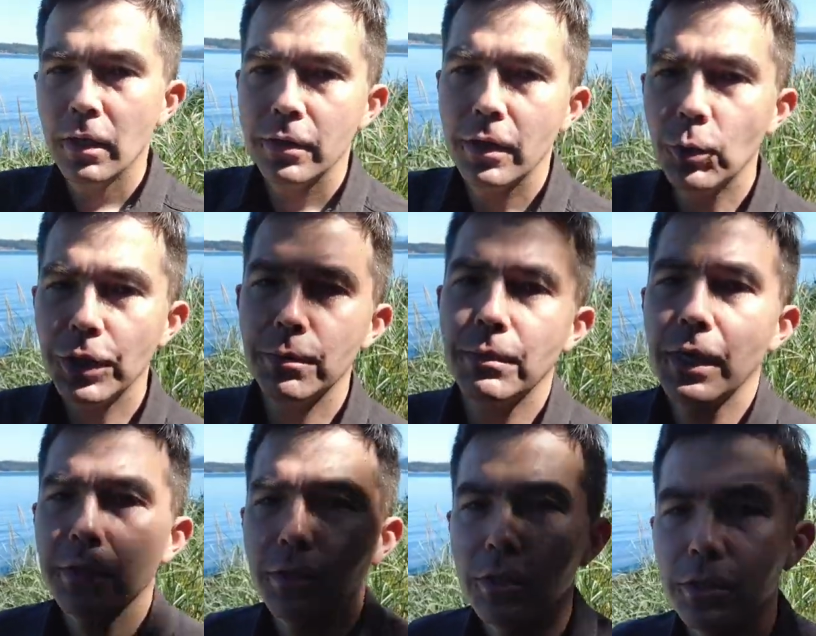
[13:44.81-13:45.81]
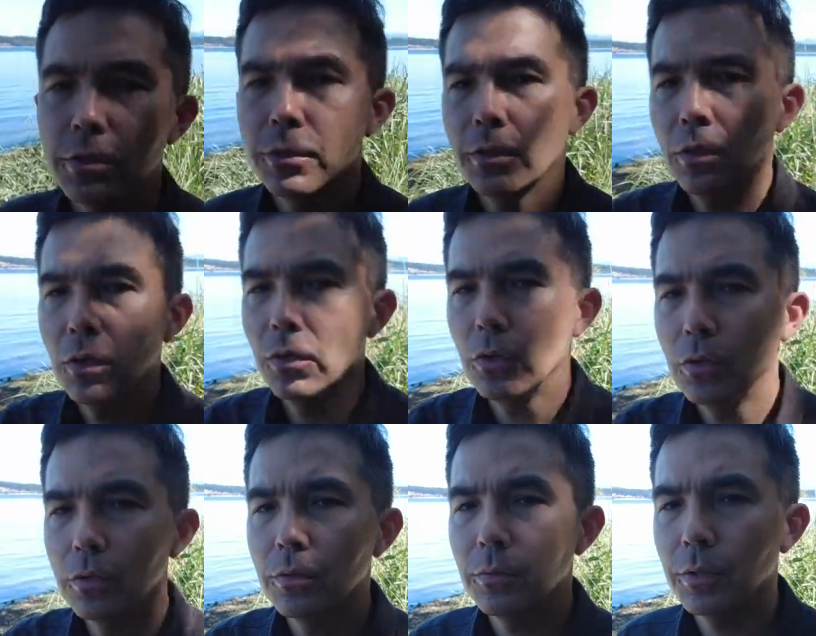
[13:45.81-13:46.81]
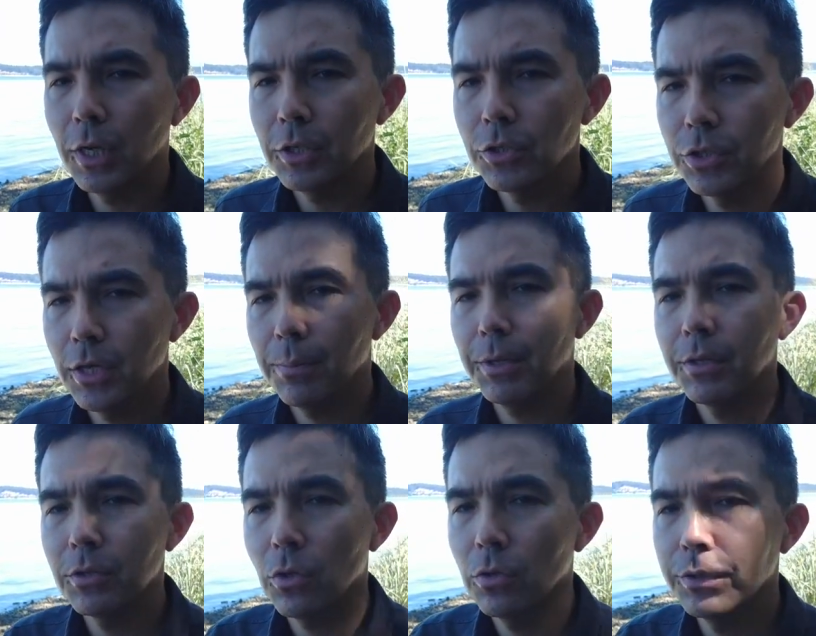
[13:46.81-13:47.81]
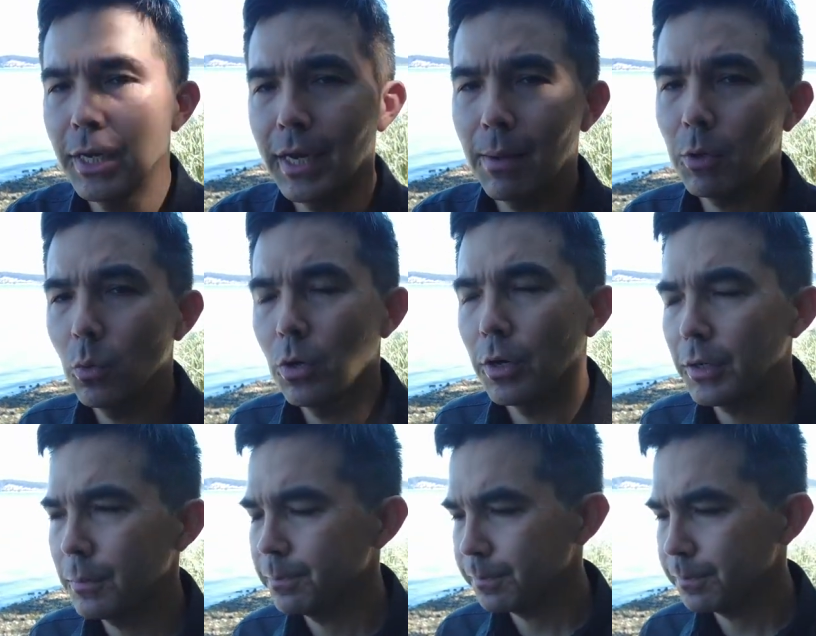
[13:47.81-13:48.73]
then we can make this whole relationship and this whole dynamic work.